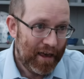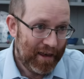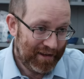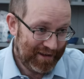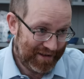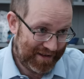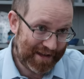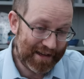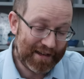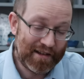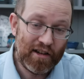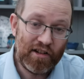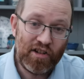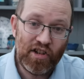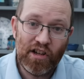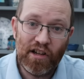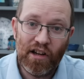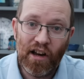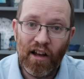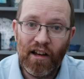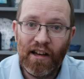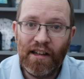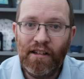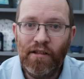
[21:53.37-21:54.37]
signature
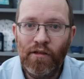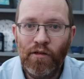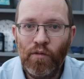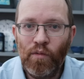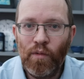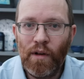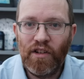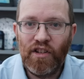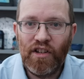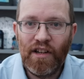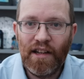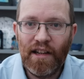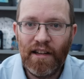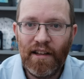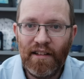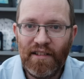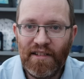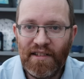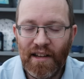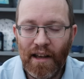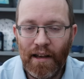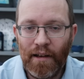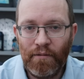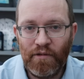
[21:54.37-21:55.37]
line, which he
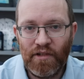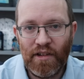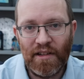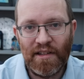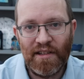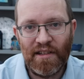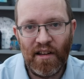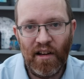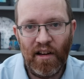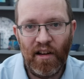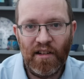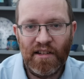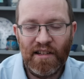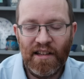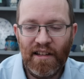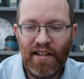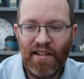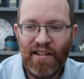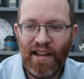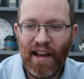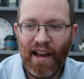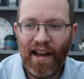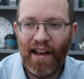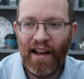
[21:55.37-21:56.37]
has just
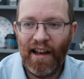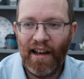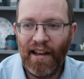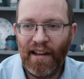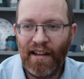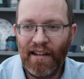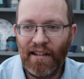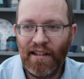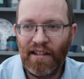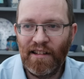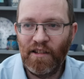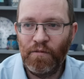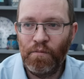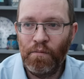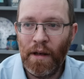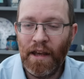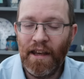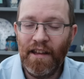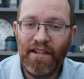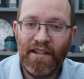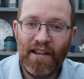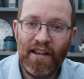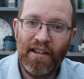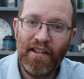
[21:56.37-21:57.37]
started, and
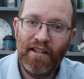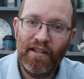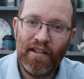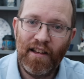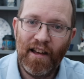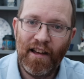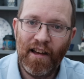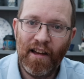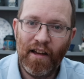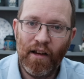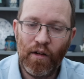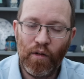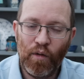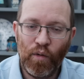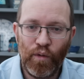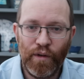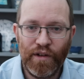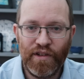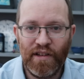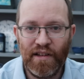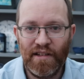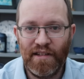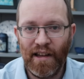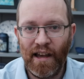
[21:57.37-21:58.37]
Peter,
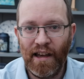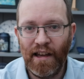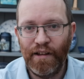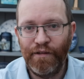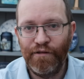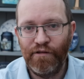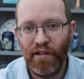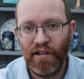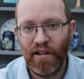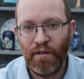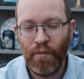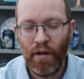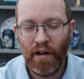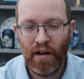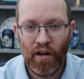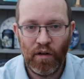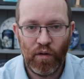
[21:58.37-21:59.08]
which is a friend of mine.